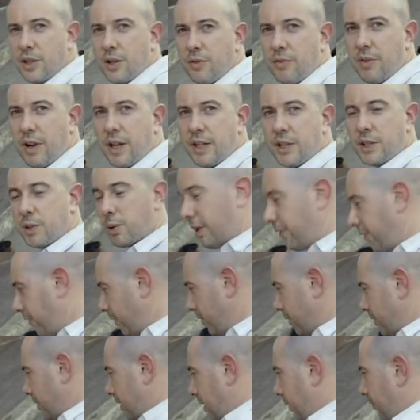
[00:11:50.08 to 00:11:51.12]
zoom range,
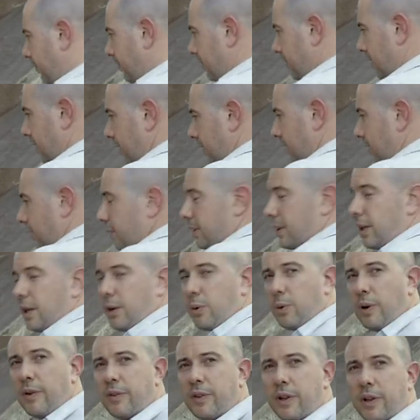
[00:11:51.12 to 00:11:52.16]
24-70, so it's the
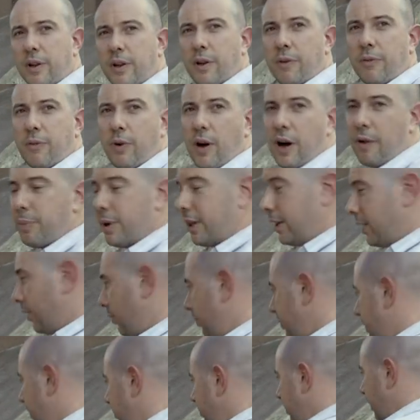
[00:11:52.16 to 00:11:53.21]
equivalent of what I've been
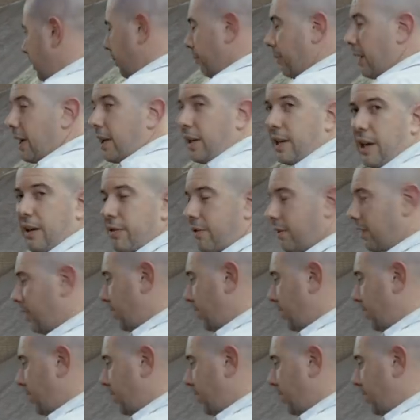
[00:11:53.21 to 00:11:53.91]
using with the main kit